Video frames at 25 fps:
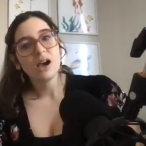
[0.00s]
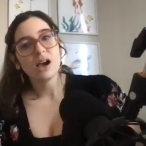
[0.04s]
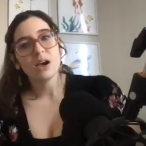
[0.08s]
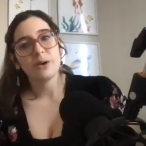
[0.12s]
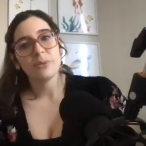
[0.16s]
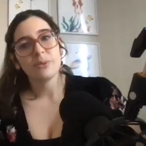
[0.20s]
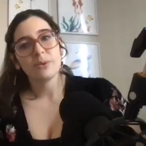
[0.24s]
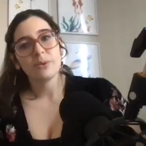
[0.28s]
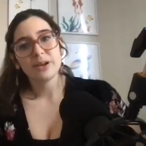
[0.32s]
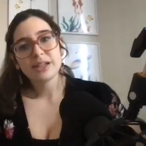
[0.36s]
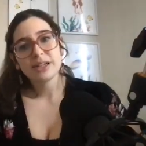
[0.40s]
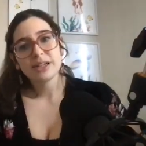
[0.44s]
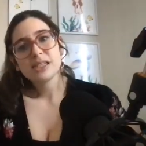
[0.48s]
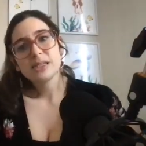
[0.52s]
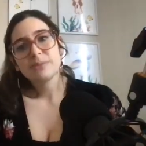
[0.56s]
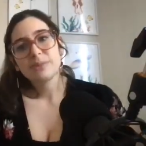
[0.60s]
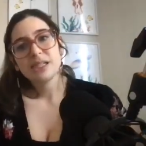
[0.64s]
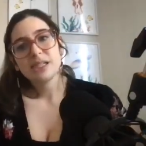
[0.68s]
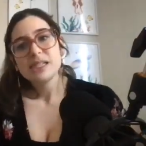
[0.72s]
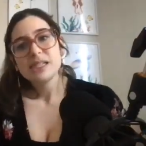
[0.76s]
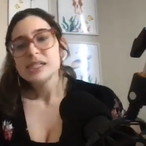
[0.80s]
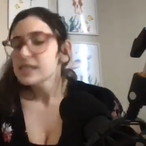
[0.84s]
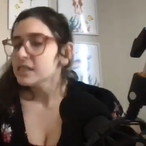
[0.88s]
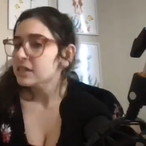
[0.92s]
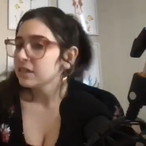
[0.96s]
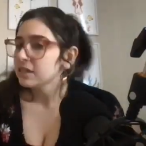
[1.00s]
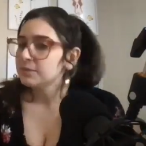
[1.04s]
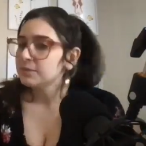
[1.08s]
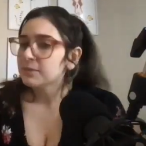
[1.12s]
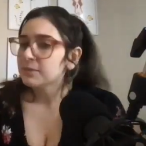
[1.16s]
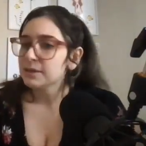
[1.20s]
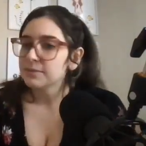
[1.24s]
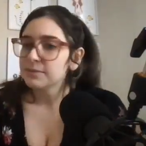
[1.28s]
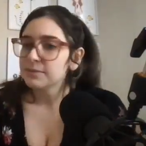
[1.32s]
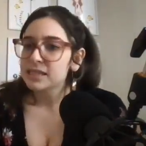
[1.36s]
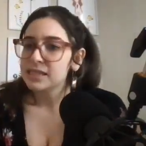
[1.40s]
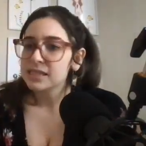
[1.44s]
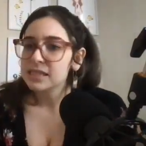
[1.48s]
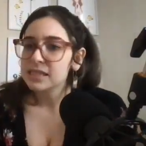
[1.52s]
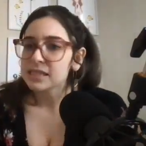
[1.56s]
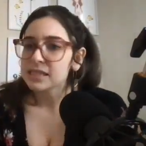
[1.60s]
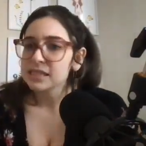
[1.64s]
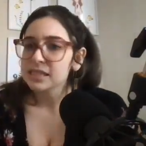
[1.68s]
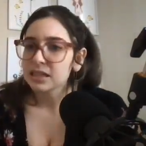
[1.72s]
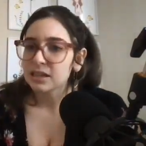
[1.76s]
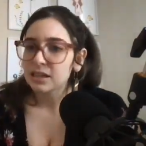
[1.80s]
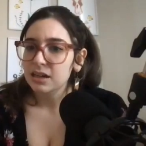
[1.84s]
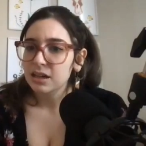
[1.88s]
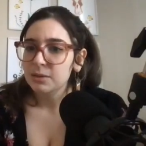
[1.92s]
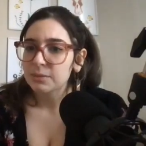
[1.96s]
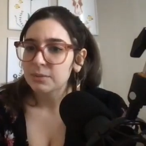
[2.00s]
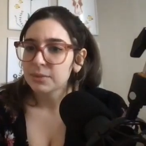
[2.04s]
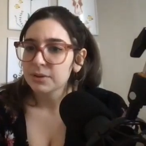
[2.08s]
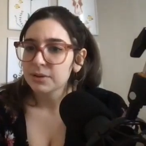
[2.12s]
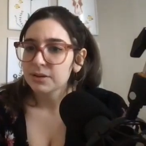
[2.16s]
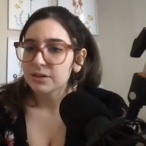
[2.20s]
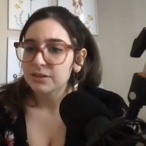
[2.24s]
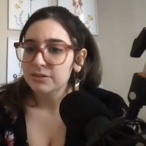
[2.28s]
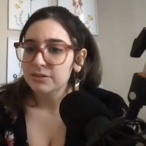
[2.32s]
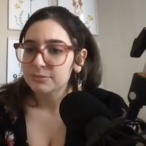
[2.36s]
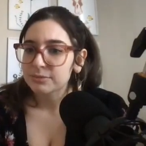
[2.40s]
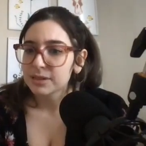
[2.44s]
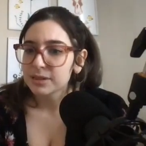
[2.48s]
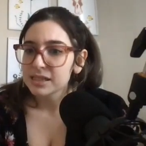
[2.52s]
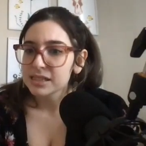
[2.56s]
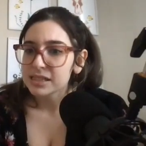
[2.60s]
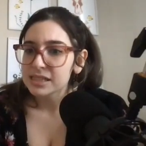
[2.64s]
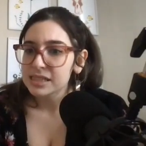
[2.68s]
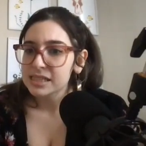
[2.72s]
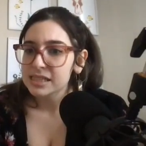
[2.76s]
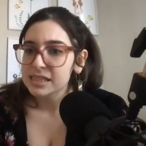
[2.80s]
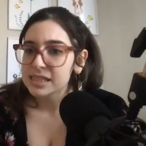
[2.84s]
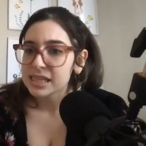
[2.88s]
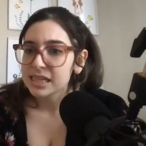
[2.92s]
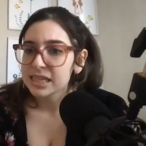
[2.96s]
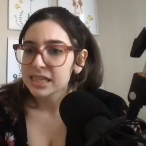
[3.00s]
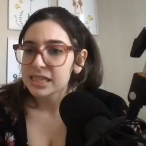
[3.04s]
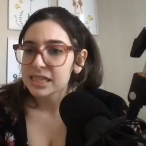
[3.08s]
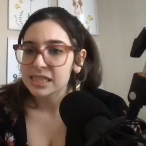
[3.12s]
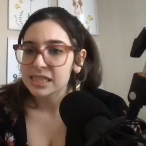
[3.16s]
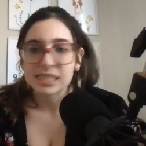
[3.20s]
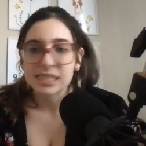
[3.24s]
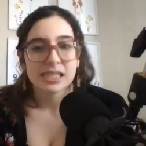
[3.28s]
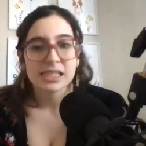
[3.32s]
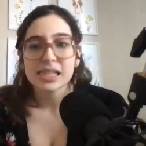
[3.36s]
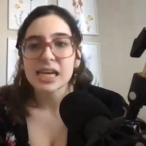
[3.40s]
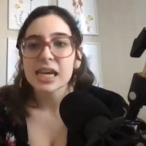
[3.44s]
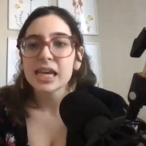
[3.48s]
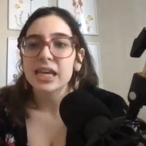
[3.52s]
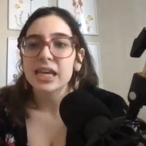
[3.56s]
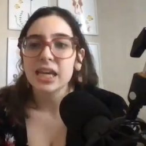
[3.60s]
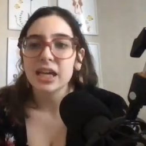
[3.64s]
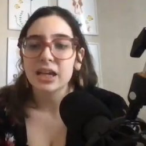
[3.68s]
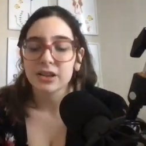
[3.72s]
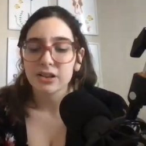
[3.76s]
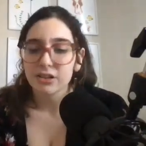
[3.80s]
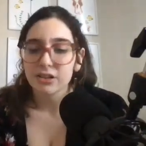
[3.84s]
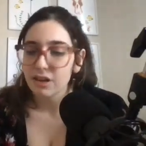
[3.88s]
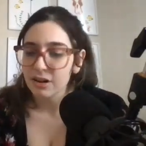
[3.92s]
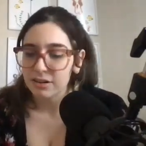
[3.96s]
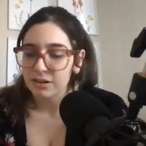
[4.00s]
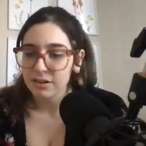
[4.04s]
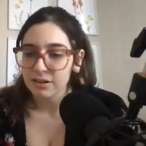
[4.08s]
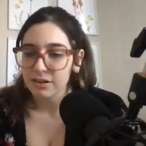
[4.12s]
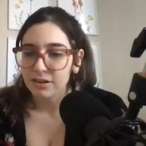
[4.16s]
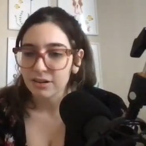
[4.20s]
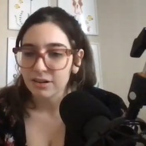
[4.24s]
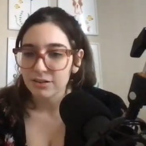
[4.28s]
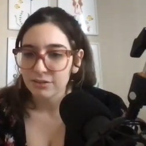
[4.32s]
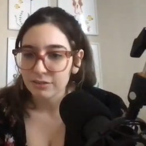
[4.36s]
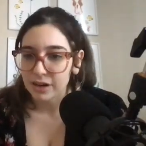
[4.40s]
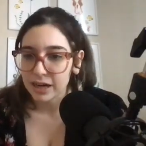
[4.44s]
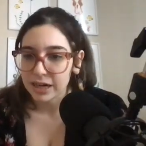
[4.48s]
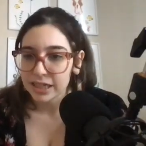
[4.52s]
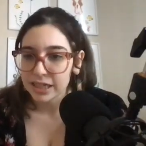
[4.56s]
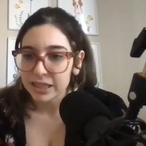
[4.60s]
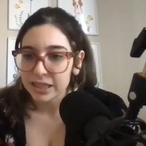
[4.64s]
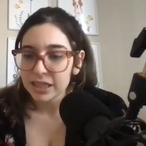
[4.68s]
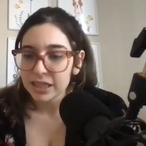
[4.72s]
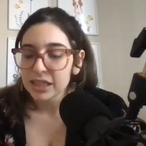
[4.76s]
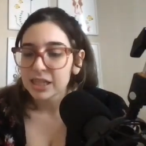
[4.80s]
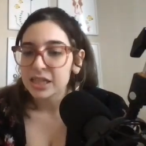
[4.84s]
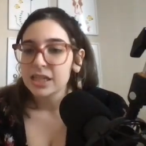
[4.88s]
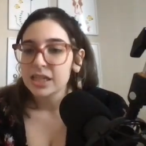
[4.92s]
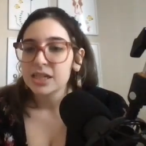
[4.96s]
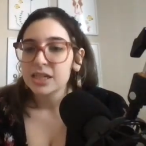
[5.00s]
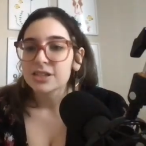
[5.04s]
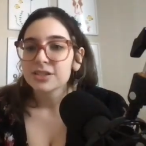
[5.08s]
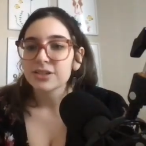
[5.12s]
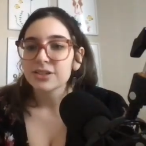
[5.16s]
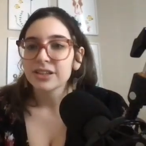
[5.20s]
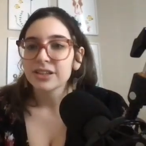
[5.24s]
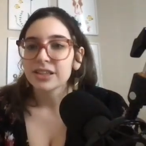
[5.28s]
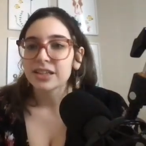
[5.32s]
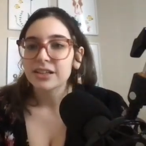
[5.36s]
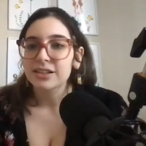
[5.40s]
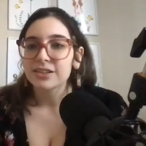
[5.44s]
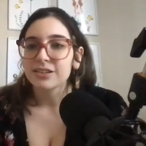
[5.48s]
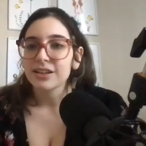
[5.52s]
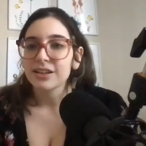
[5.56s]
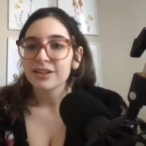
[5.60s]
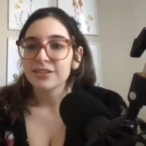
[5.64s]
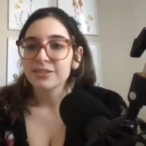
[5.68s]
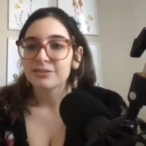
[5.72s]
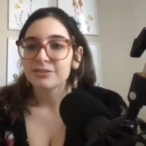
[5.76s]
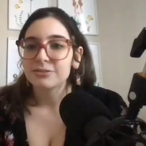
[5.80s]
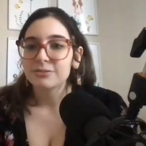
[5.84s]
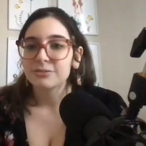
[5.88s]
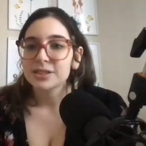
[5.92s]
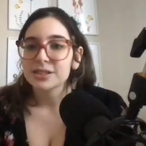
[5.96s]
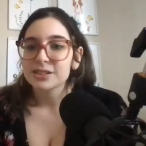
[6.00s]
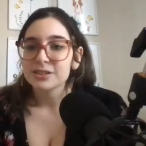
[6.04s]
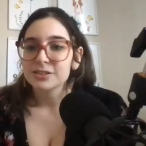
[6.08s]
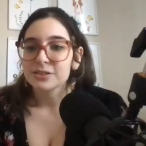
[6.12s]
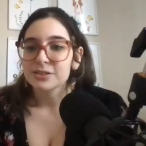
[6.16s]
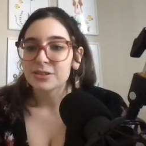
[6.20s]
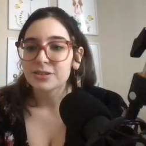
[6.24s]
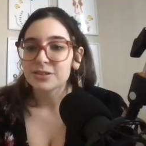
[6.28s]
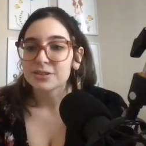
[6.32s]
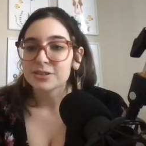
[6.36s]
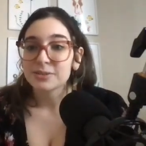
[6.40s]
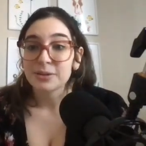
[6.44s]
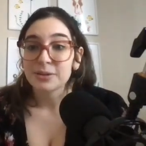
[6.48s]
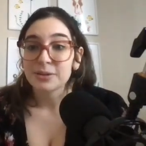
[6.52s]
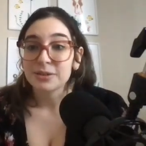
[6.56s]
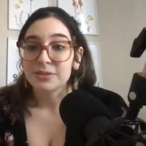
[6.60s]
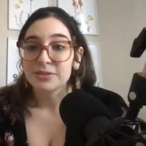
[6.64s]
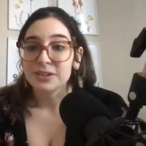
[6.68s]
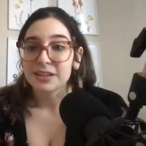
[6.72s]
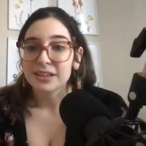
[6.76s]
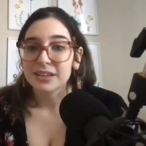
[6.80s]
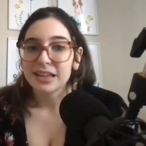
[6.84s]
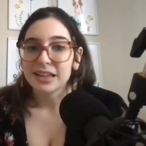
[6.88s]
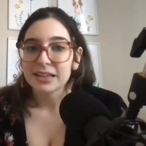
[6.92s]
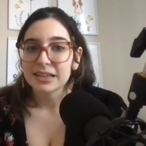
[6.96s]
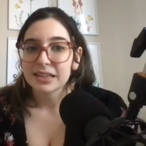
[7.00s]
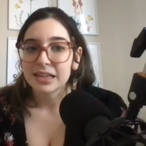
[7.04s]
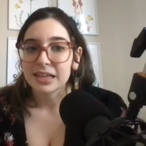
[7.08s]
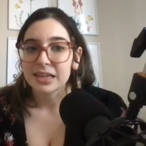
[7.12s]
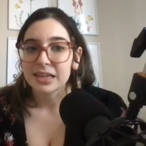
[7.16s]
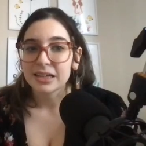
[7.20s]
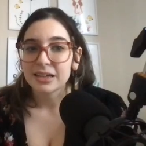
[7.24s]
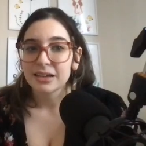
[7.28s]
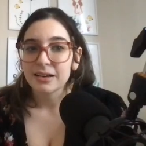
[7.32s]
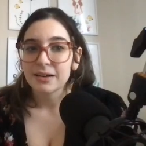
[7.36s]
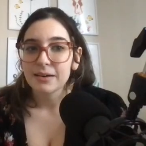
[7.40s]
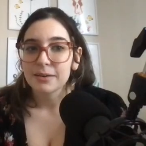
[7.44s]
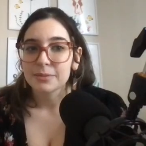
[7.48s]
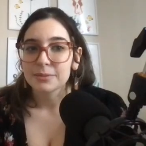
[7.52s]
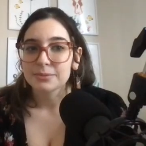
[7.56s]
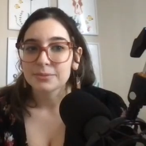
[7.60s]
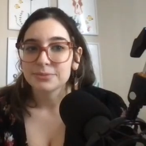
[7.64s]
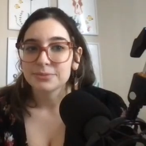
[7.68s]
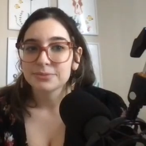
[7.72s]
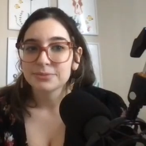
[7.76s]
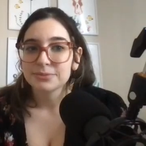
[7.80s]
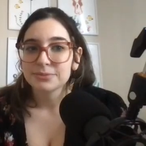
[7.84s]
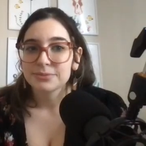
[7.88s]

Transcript: i wanted to be here in my business in a couple of months and it's taking longer right so i think a lot of business owners maybe feel that like um,